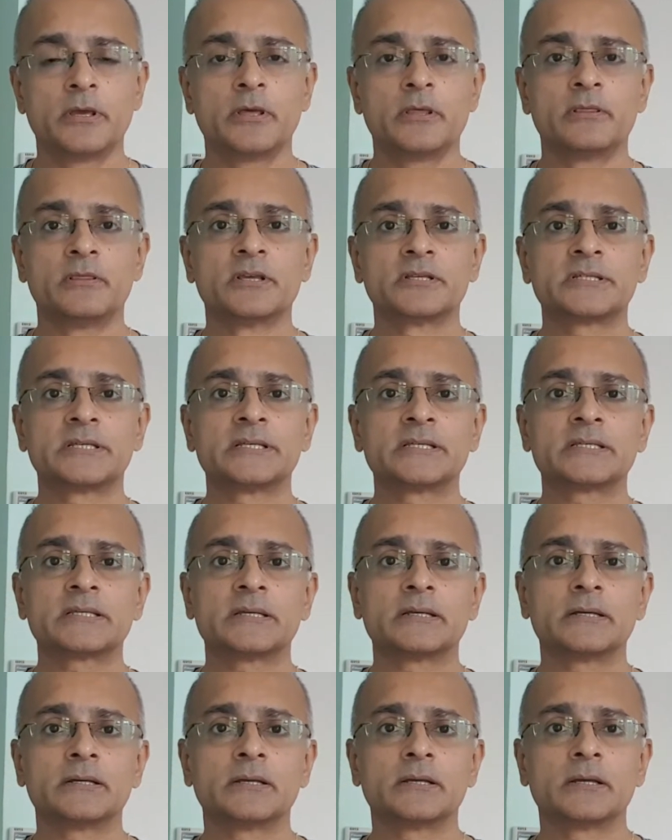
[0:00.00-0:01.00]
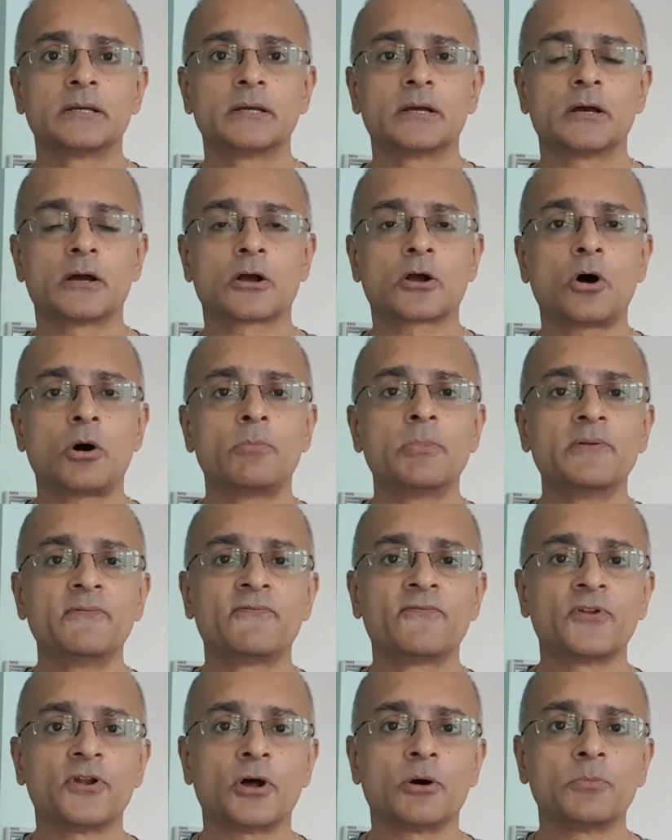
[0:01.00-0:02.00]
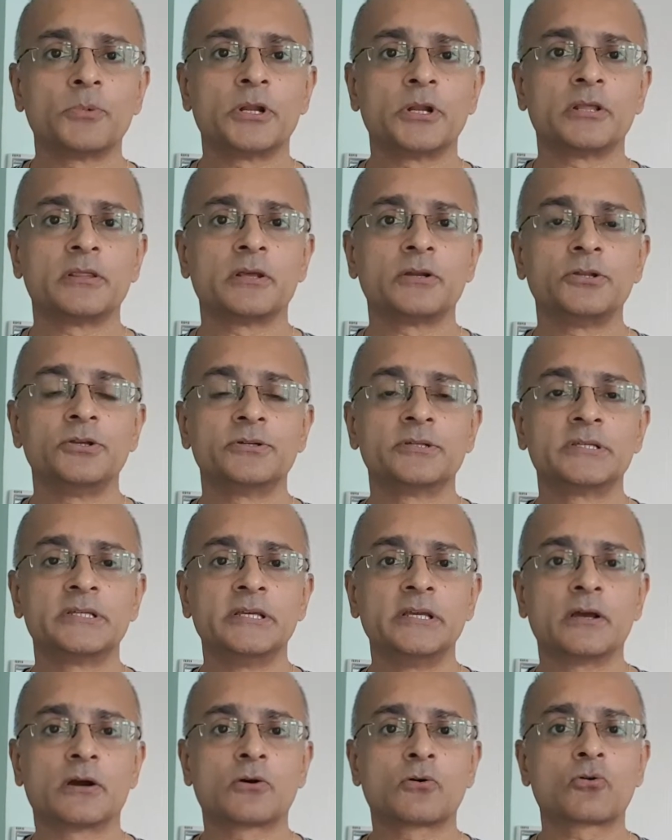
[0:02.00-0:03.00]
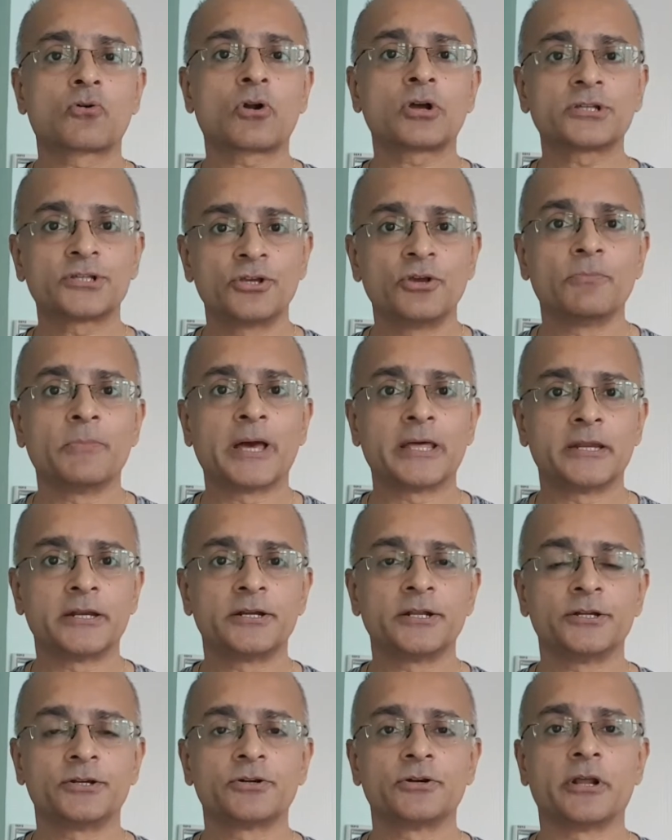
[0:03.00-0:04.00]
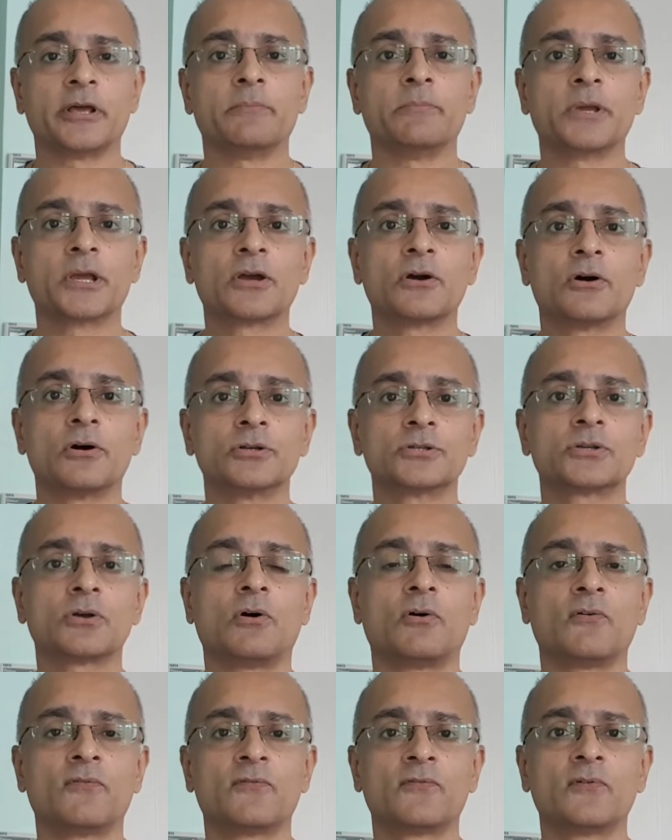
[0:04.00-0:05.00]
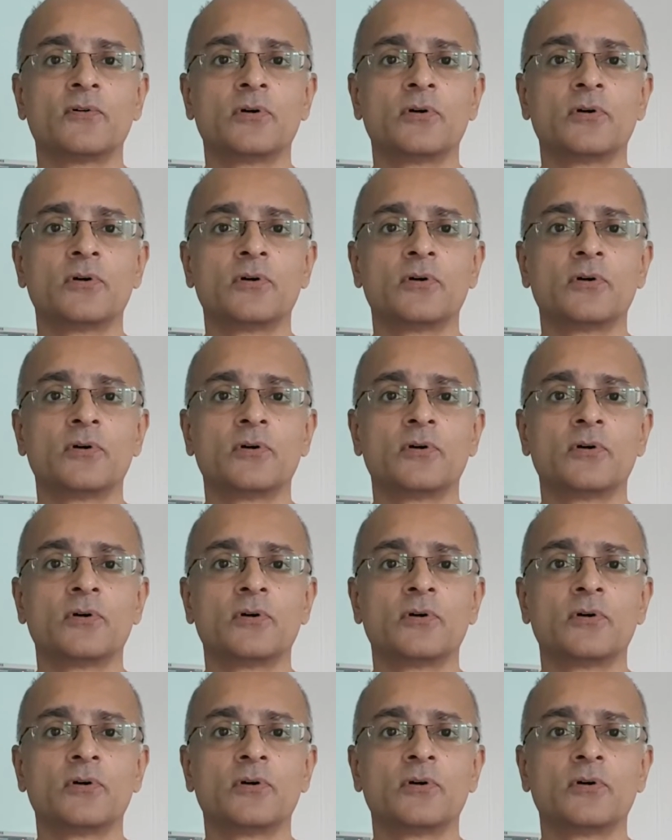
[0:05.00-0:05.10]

This is a common phenomenon that you see across humanity today because of